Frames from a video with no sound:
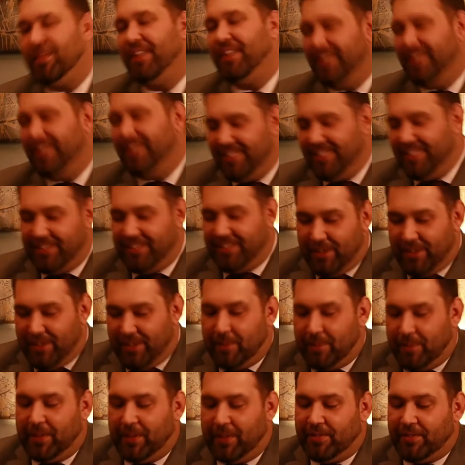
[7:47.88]
yeah,
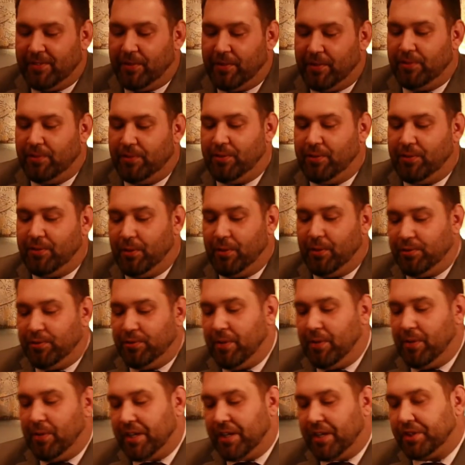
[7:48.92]
right? Because those those
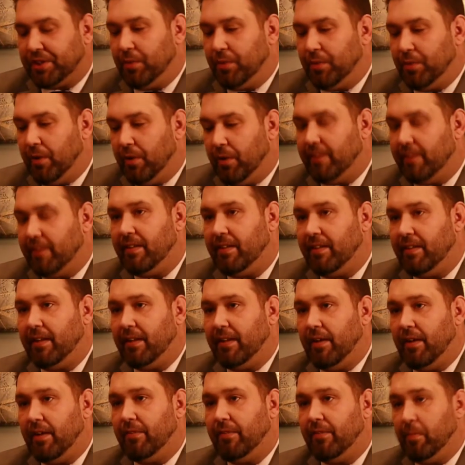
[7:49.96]
who actually want to take
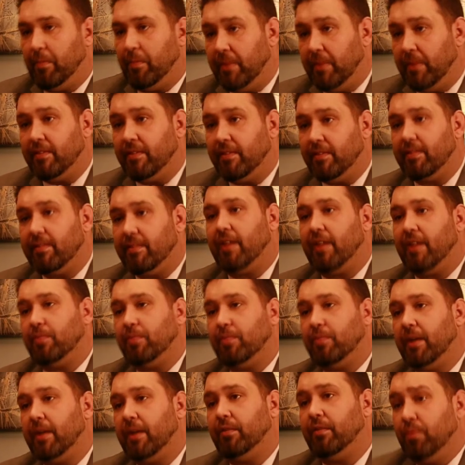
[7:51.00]
care of the business
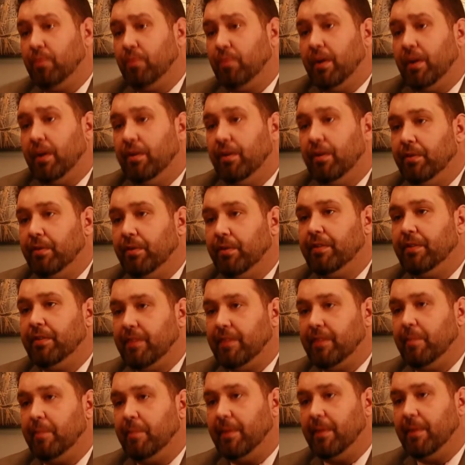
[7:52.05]
aspect of running a real
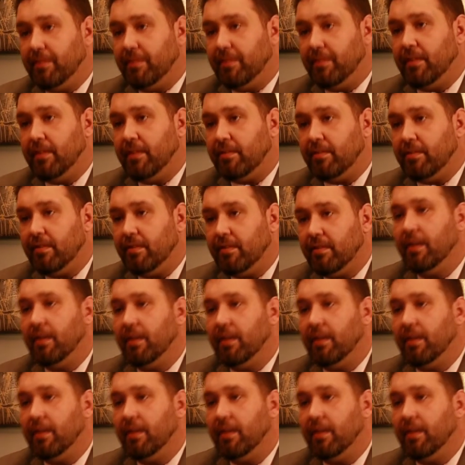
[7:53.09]
estate business,